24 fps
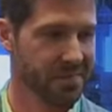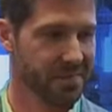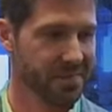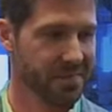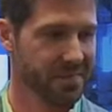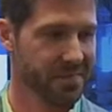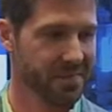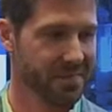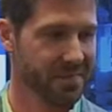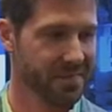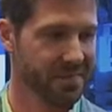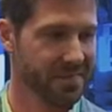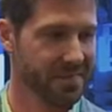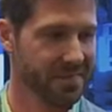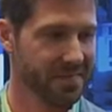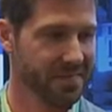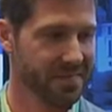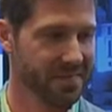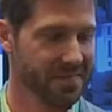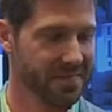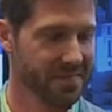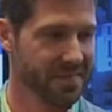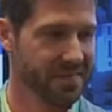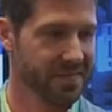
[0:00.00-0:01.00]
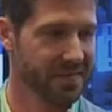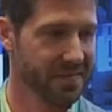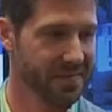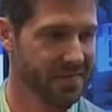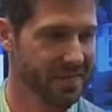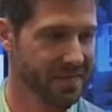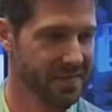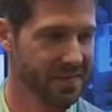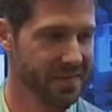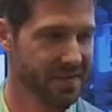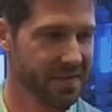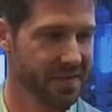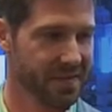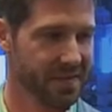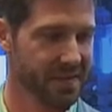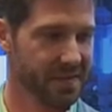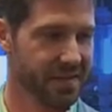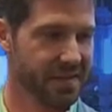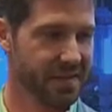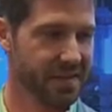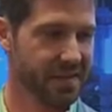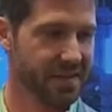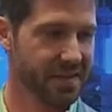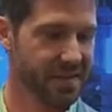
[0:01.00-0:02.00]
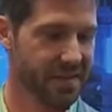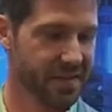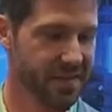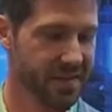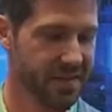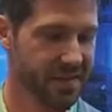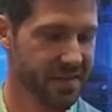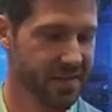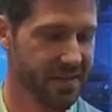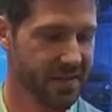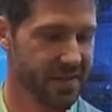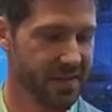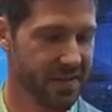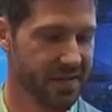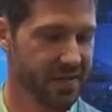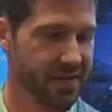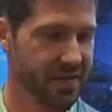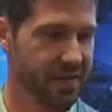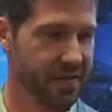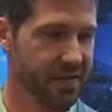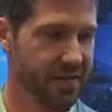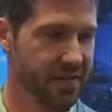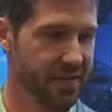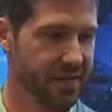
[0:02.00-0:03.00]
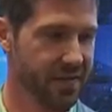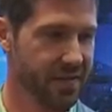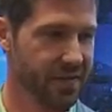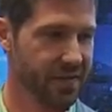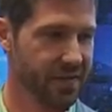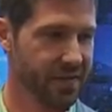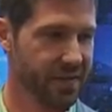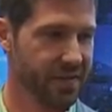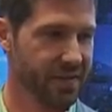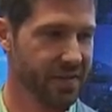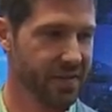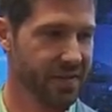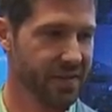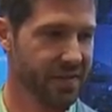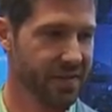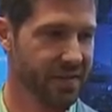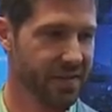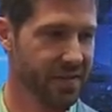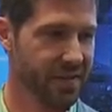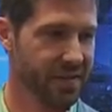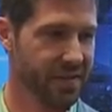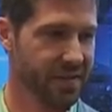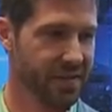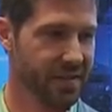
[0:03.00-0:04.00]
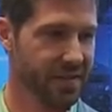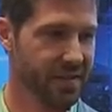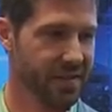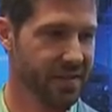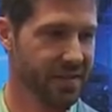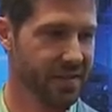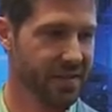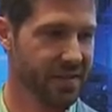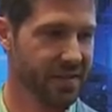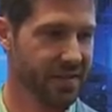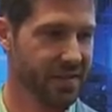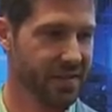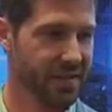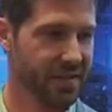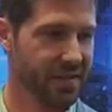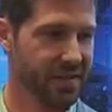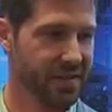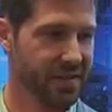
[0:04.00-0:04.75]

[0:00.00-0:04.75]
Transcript: The person shown says nothing.